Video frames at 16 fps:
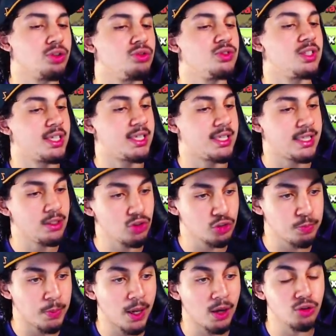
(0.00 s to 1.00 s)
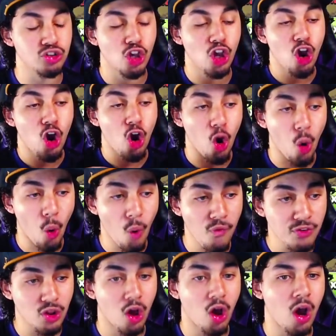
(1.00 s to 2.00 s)
using the heal spells
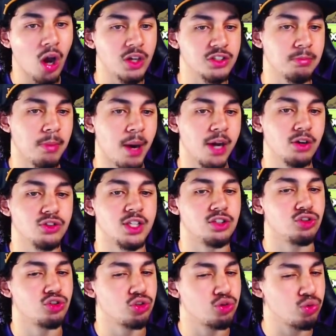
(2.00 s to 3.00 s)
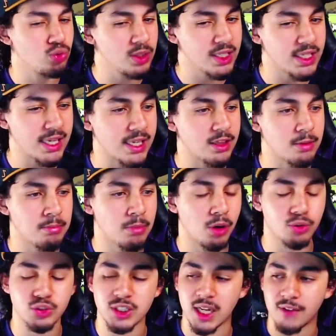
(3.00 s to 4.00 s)
over the Hogs and Miners that truly need the
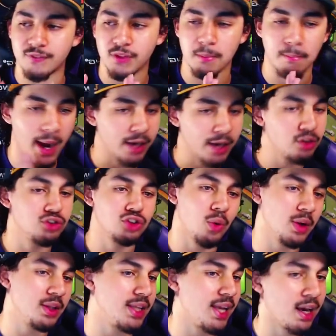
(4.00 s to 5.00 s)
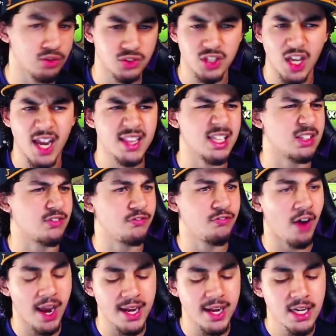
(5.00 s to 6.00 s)
most. If the Miners go on the outside, that's
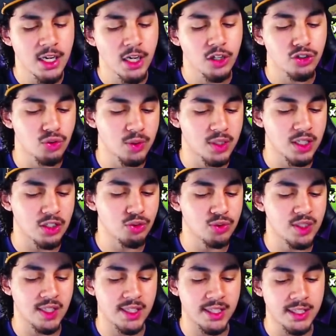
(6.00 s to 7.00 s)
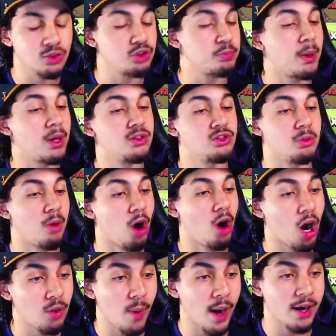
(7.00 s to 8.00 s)
fine. You can use the heal spell on some
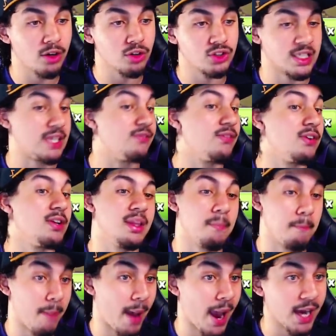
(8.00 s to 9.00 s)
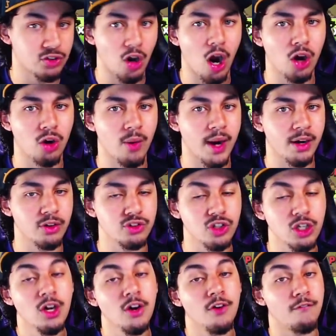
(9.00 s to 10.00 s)
Hog Riders, even the max Hog Riders
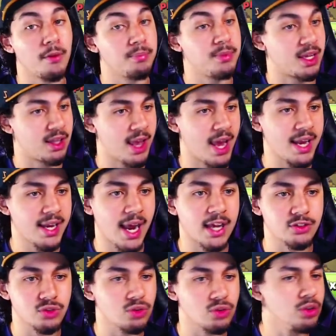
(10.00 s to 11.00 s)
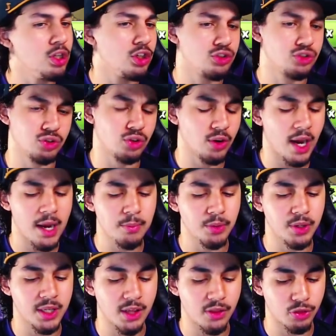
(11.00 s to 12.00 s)
from the Clan Castle, so you're able
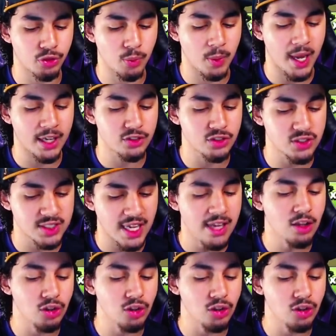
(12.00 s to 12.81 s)
to get through it. And just take a